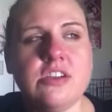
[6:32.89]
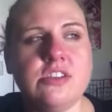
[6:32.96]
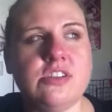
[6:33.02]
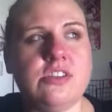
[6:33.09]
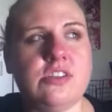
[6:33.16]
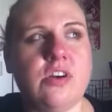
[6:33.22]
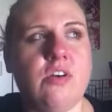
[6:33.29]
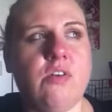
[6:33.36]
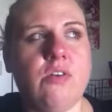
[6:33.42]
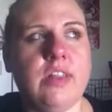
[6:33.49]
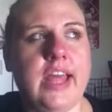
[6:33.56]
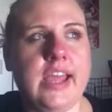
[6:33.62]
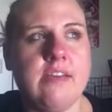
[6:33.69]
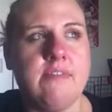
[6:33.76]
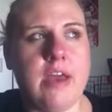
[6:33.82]
So
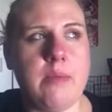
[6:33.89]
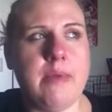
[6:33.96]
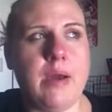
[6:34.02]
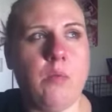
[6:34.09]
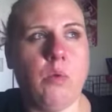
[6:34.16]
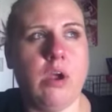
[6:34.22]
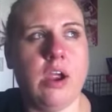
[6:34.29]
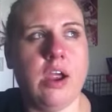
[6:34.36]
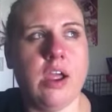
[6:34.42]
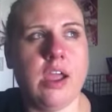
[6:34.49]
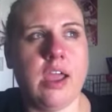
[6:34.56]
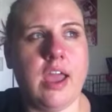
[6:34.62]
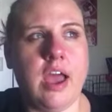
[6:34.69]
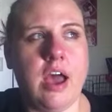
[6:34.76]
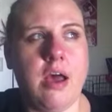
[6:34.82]
like if I'm at
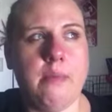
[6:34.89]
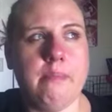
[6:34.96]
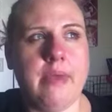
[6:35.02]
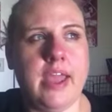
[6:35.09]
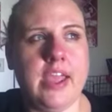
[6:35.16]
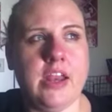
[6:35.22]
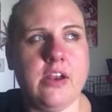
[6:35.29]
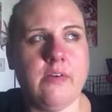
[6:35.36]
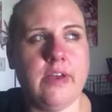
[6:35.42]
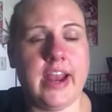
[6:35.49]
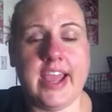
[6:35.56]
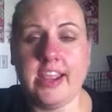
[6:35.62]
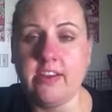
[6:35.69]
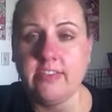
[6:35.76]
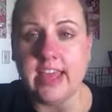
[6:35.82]
work, um, you know, and
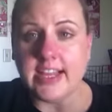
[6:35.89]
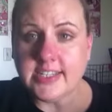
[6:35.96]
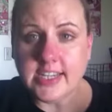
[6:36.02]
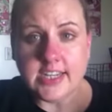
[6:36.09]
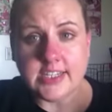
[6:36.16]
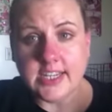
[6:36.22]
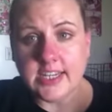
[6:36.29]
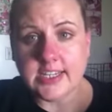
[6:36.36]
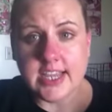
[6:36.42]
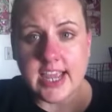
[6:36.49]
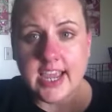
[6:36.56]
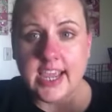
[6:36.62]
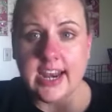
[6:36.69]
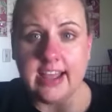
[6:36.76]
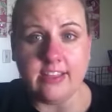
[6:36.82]
I hear that ding, ding,
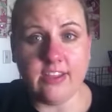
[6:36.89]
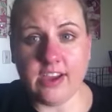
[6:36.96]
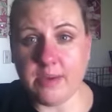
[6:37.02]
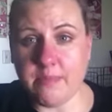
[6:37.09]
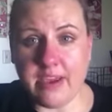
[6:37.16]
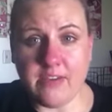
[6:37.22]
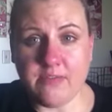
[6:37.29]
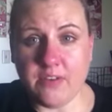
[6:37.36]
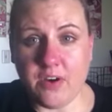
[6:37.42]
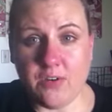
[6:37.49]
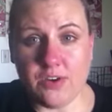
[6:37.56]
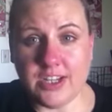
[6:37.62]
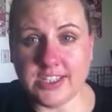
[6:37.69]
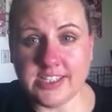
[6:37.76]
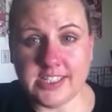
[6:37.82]
ding, and I look at my
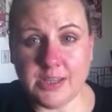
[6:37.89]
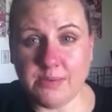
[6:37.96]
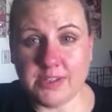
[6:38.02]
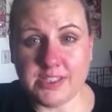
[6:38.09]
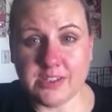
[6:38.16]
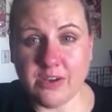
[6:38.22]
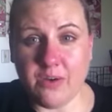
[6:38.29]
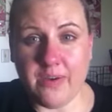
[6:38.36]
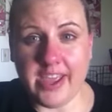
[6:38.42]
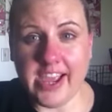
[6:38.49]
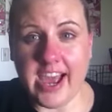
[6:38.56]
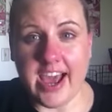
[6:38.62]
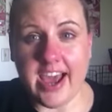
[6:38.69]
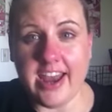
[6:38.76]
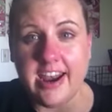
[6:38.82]
phone and see what's
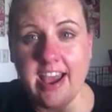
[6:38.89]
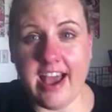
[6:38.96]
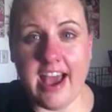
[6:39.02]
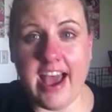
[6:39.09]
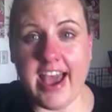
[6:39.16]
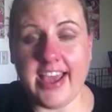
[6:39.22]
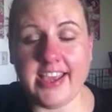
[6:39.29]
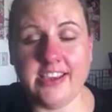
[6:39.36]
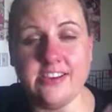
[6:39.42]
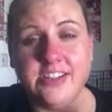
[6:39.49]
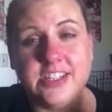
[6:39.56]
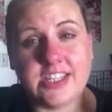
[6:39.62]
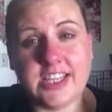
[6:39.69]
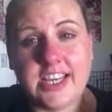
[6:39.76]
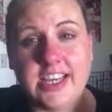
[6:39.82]
going on, I
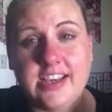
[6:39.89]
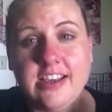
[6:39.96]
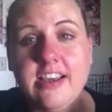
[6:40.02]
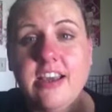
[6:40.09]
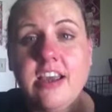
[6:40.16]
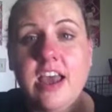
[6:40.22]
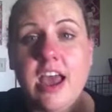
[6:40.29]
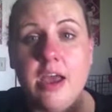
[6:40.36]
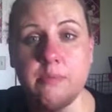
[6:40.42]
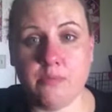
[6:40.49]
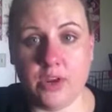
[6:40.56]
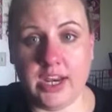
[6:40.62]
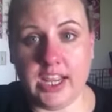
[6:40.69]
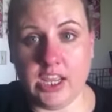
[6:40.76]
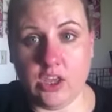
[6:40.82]
usually am
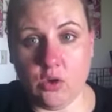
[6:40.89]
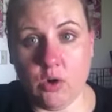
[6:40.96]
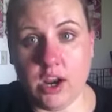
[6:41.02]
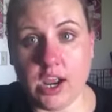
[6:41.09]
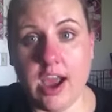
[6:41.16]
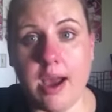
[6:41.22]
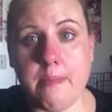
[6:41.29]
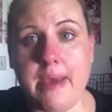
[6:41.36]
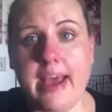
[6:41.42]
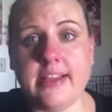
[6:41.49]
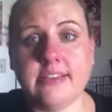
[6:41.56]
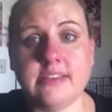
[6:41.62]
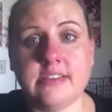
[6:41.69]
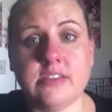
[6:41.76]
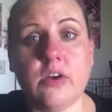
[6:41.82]
reading your
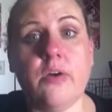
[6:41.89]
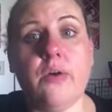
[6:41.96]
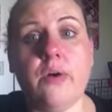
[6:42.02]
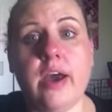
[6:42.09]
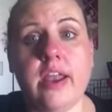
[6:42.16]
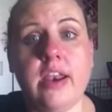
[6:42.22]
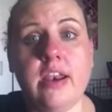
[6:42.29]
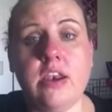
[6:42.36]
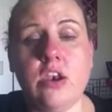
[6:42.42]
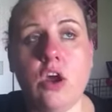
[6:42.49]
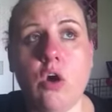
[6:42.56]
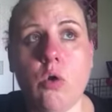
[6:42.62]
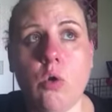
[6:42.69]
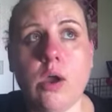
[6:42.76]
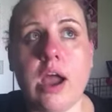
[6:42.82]
comments. So
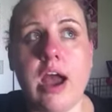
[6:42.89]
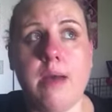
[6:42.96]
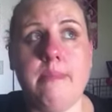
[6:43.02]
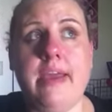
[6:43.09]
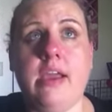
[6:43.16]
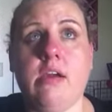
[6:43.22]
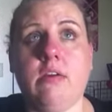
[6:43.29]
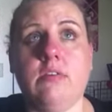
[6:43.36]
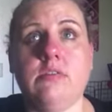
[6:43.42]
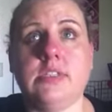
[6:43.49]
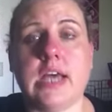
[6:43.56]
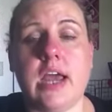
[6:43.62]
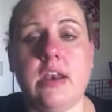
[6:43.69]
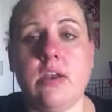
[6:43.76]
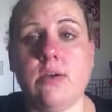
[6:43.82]
no comment
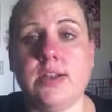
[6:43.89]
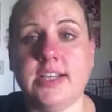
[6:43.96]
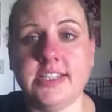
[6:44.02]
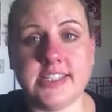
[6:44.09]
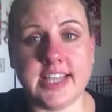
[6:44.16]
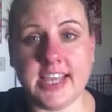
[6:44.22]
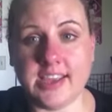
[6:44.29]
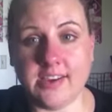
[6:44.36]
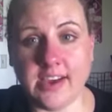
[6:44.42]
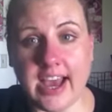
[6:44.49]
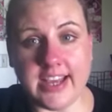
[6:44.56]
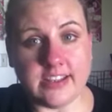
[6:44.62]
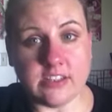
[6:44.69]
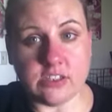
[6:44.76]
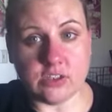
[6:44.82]
goes unnoticed. Thank you
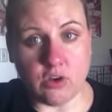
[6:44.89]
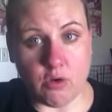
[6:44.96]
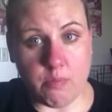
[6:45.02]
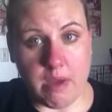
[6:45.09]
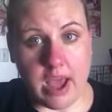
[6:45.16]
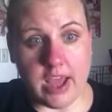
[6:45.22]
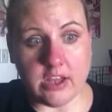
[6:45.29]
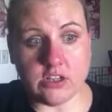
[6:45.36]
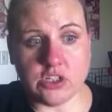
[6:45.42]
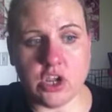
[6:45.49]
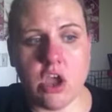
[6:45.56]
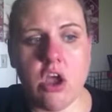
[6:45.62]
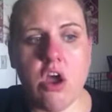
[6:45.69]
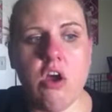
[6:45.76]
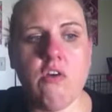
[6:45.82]
guys so much
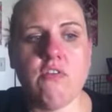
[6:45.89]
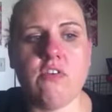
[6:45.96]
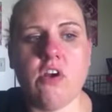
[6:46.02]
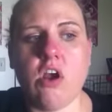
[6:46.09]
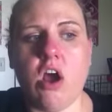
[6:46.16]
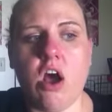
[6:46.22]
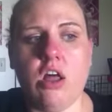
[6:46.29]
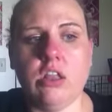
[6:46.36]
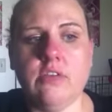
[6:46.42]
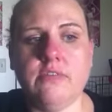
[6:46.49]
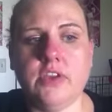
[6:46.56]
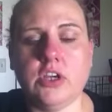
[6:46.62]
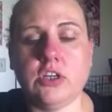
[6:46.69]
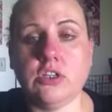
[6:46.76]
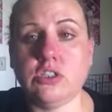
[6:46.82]
for all
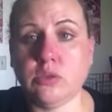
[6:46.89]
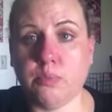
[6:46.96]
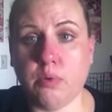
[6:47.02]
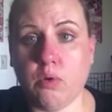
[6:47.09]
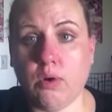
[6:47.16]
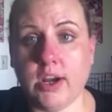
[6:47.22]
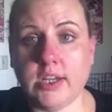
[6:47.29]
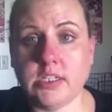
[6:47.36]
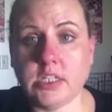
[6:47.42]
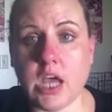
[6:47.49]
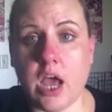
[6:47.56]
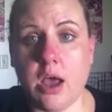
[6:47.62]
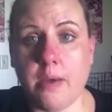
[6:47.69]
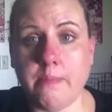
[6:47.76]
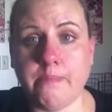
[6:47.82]
of your support
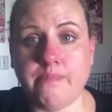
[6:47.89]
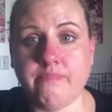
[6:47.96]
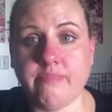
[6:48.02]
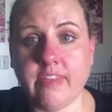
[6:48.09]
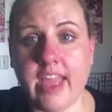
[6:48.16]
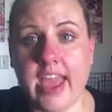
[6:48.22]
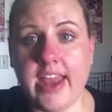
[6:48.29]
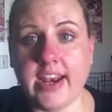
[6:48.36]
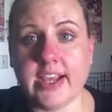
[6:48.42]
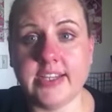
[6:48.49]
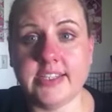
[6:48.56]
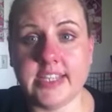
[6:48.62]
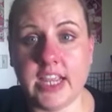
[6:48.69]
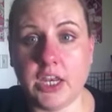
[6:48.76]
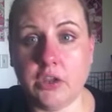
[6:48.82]
um, and
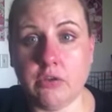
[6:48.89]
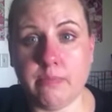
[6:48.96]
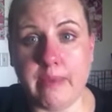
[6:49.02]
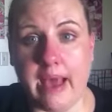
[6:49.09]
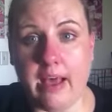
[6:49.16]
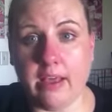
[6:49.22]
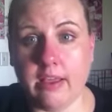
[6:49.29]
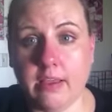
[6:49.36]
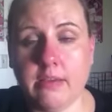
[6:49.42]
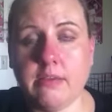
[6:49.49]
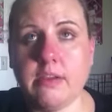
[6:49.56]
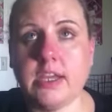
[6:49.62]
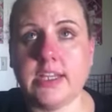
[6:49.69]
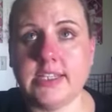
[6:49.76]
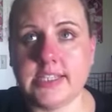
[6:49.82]
continued about
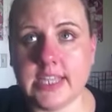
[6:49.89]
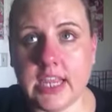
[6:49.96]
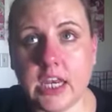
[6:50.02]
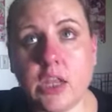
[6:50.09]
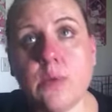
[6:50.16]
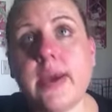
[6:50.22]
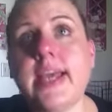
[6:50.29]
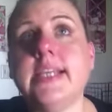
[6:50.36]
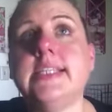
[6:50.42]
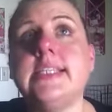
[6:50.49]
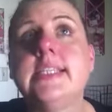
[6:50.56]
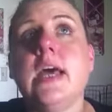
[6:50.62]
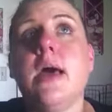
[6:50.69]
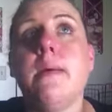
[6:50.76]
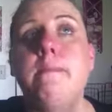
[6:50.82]

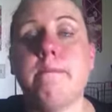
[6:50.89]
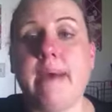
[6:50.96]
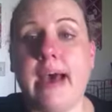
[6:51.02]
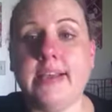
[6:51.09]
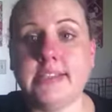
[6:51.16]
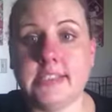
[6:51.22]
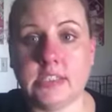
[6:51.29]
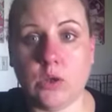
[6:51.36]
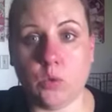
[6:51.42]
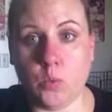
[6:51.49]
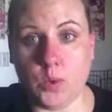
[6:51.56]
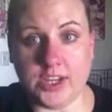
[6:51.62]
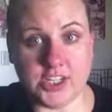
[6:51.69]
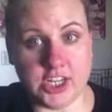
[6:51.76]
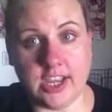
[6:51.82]
continuous best
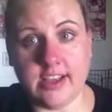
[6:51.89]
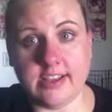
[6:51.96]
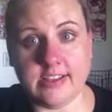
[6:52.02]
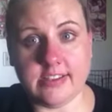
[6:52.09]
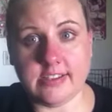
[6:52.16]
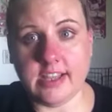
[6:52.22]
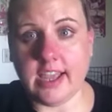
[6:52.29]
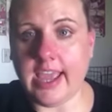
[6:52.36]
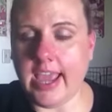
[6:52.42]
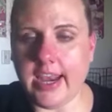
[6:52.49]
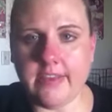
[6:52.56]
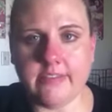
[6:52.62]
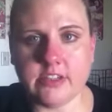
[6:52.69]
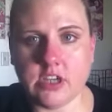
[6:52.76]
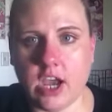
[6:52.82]
wishes. I
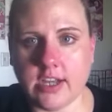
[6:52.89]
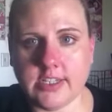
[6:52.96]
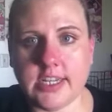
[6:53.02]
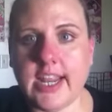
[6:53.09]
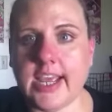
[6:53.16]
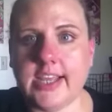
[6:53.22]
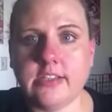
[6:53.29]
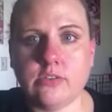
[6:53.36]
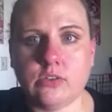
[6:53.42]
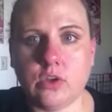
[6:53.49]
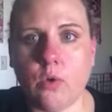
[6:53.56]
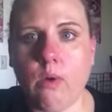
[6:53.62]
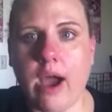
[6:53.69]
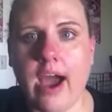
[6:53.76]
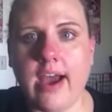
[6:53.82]
can't even talk today. It's
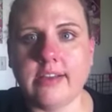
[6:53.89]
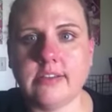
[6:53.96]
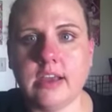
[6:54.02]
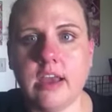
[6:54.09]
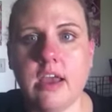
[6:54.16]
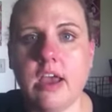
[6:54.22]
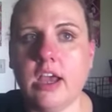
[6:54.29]
so hot.